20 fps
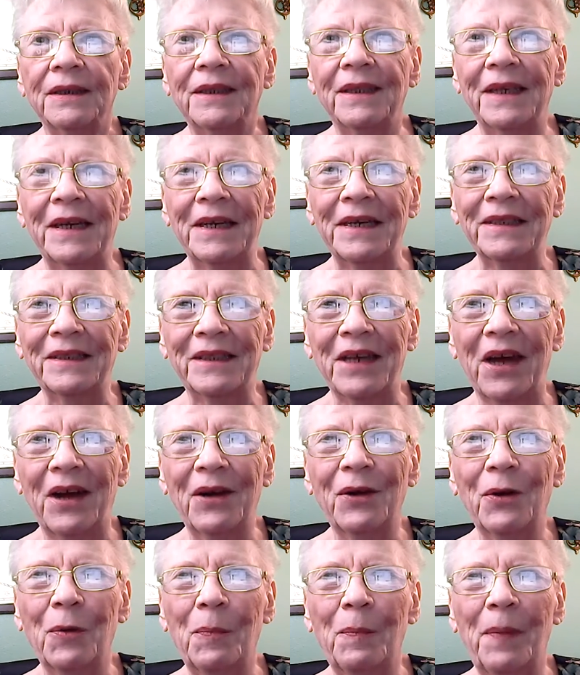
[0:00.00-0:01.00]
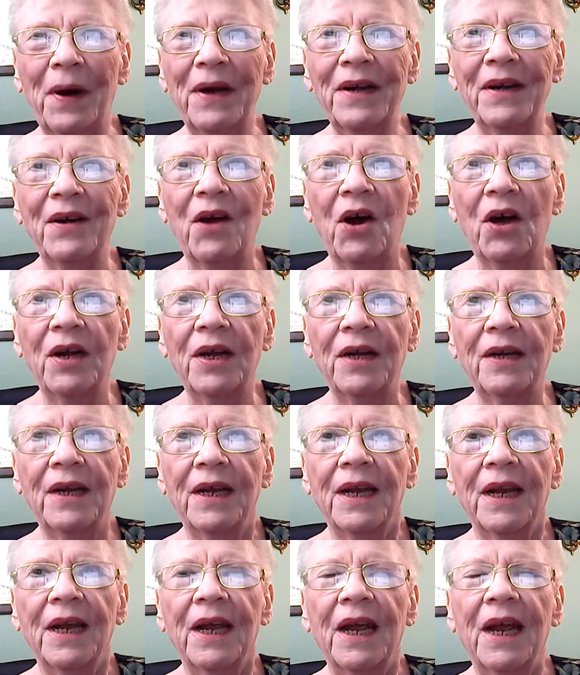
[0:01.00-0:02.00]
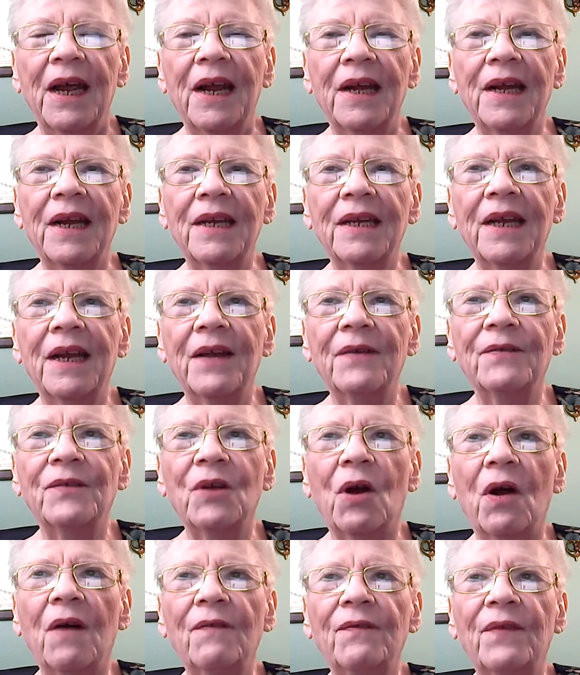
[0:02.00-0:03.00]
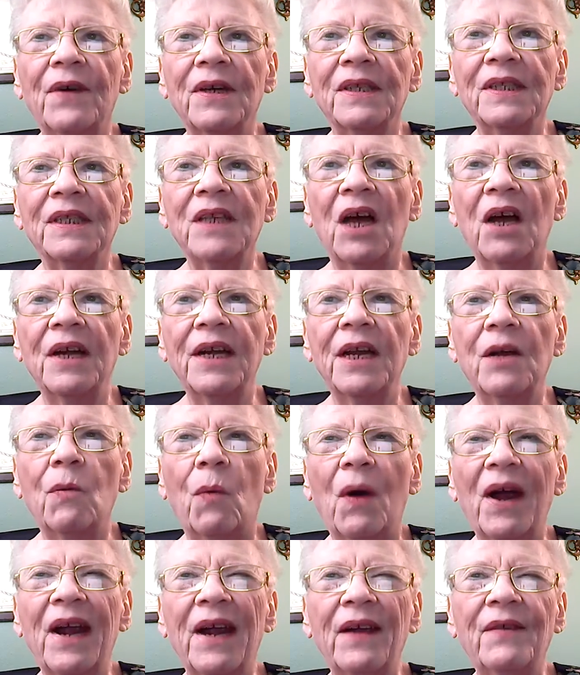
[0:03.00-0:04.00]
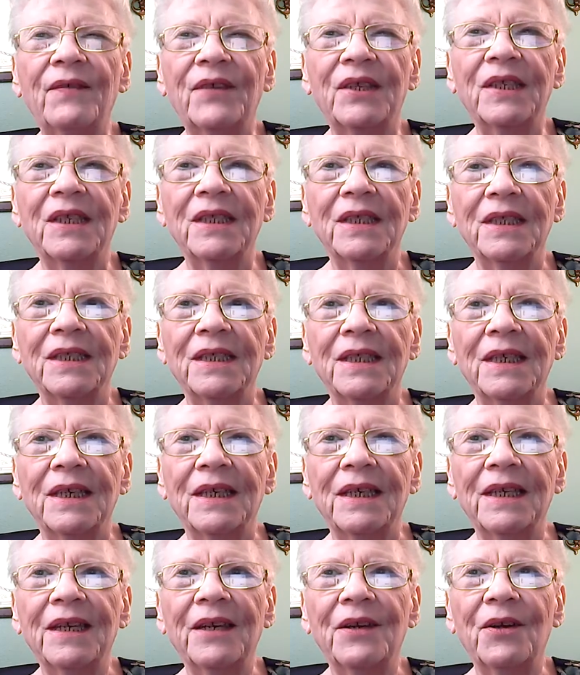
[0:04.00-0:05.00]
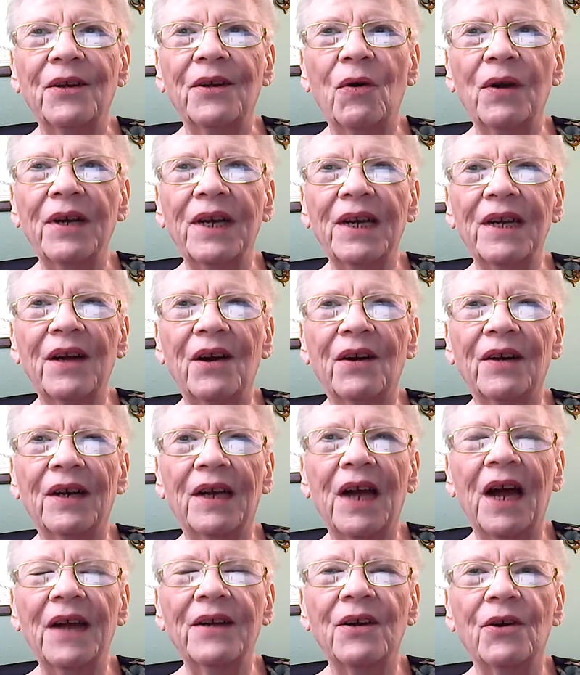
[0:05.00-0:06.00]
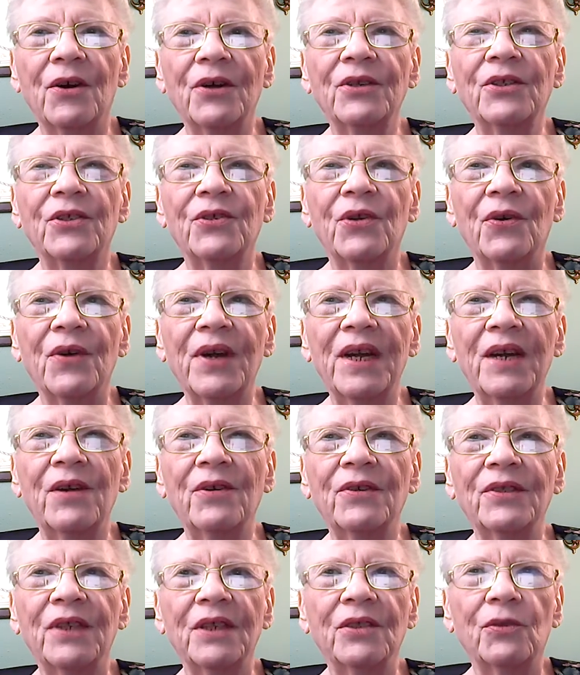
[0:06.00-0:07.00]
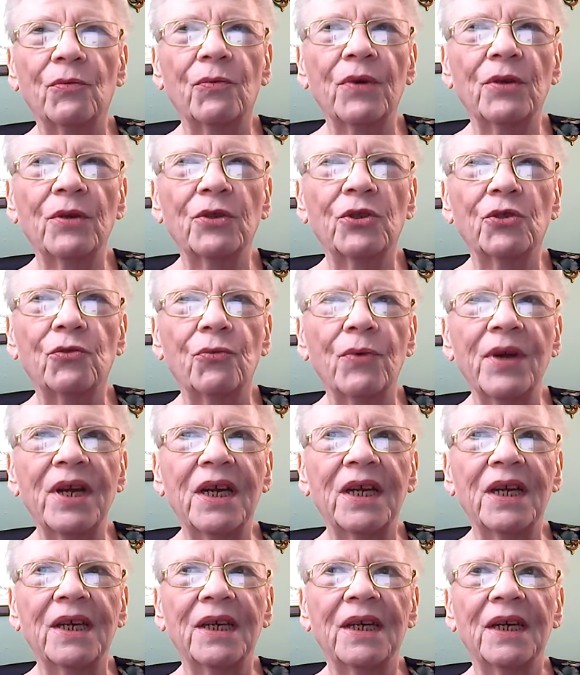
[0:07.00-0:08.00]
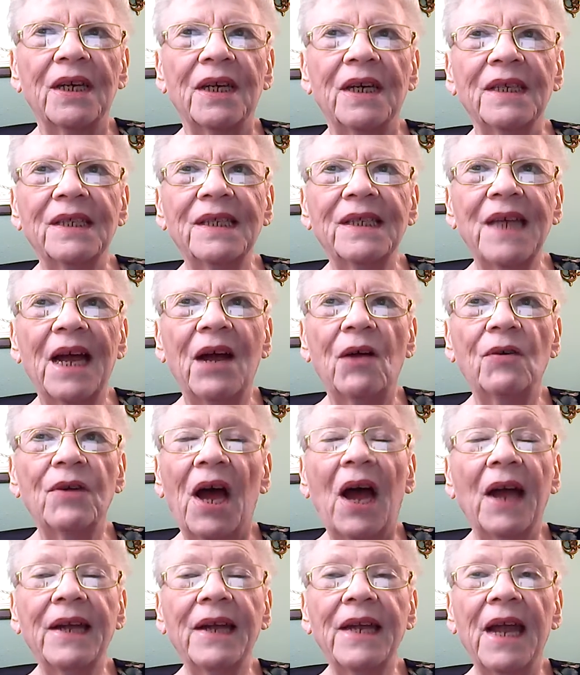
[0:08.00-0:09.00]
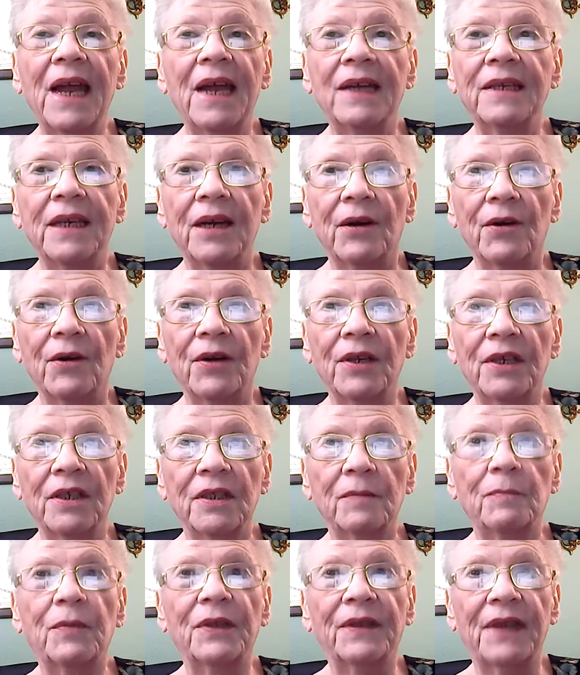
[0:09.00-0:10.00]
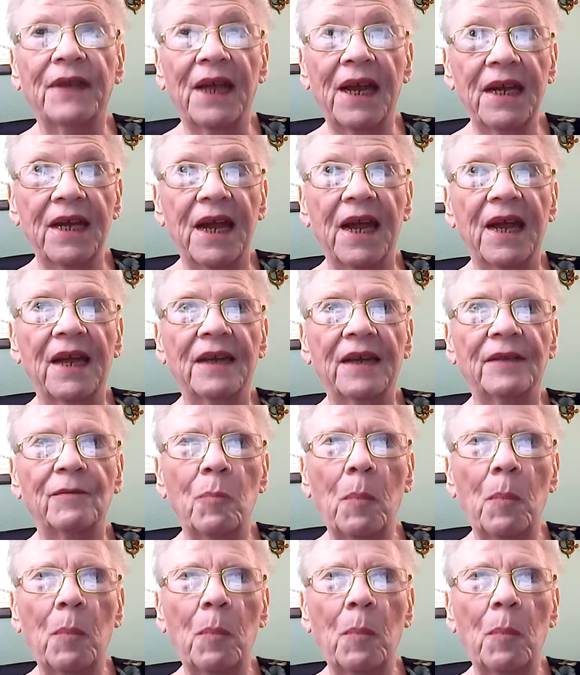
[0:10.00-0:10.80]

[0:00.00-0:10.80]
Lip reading: It's got a little button on it, and it gives off sonic waves, you know, and it kind of hurts their ears. It's a real shriek sound. I can't hear it, but they can.